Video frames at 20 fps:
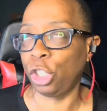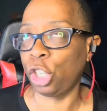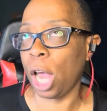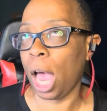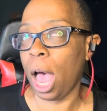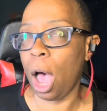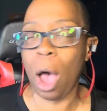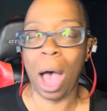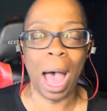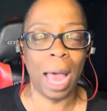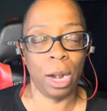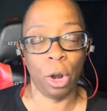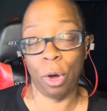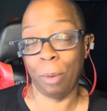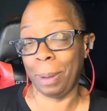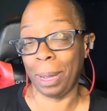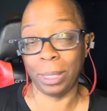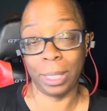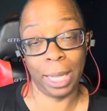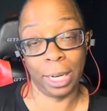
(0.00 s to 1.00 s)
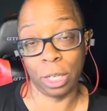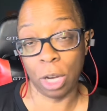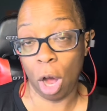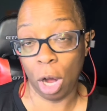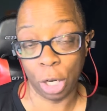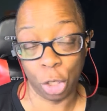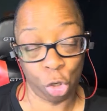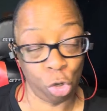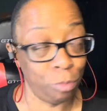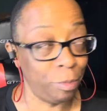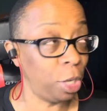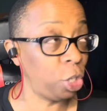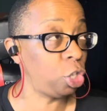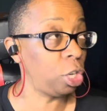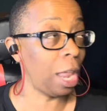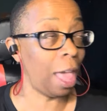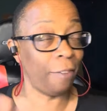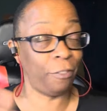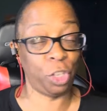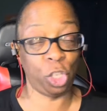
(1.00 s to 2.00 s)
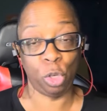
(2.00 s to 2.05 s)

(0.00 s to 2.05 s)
Child, I know about that talking too much life.